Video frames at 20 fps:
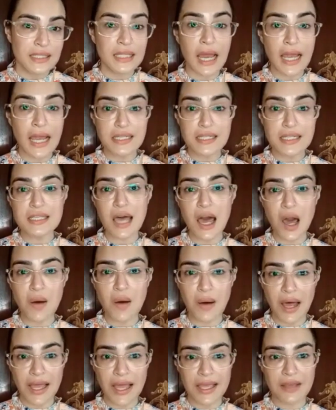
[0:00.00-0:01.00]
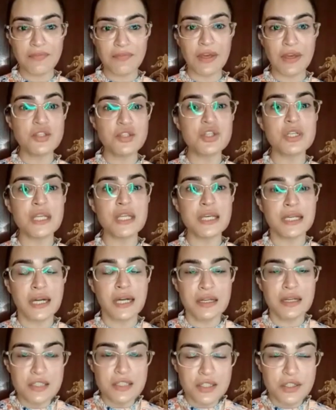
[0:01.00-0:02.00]
that is how I eventually
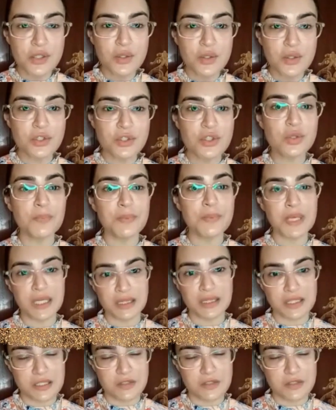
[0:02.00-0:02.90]
continued to be